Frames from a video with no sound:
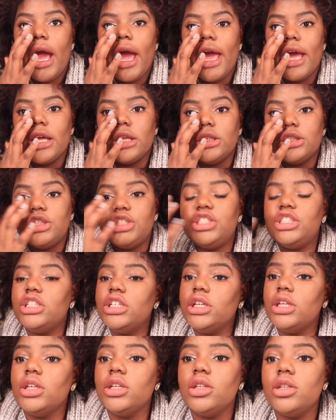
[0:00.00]
and
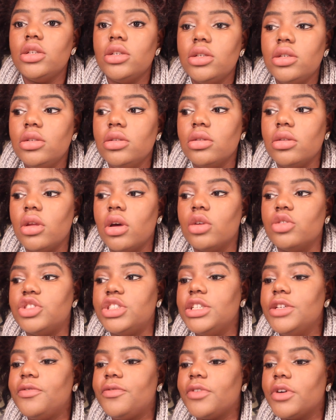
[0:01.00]
she, you know,
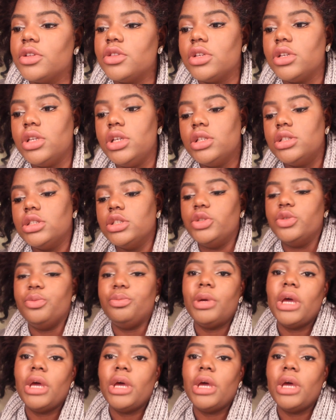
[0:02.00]
she felt the need to do